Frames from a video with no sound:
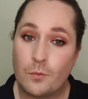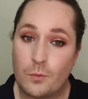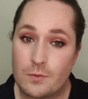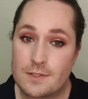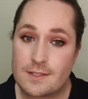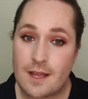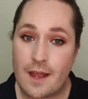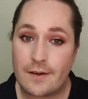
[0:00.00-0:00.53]

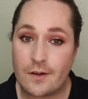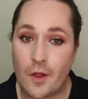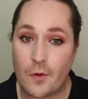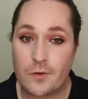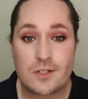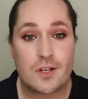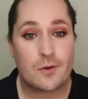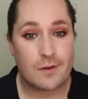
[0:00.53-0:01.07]
Side
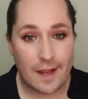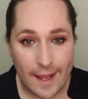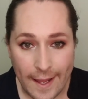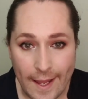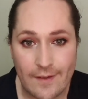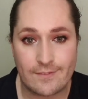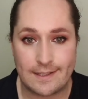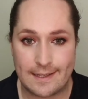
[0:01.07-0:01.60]
note, don't
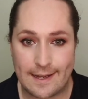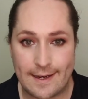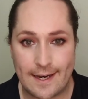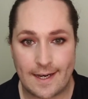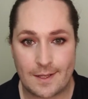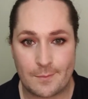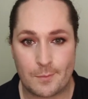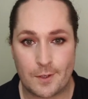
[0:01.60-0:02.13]
ever let
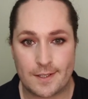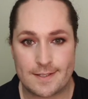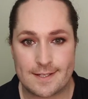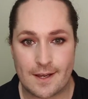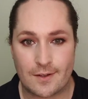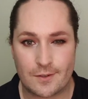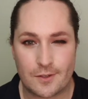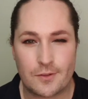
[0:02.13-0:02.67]
anybody tell
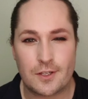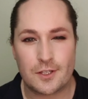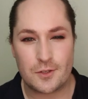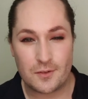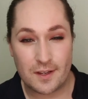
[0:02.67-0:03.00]
you that you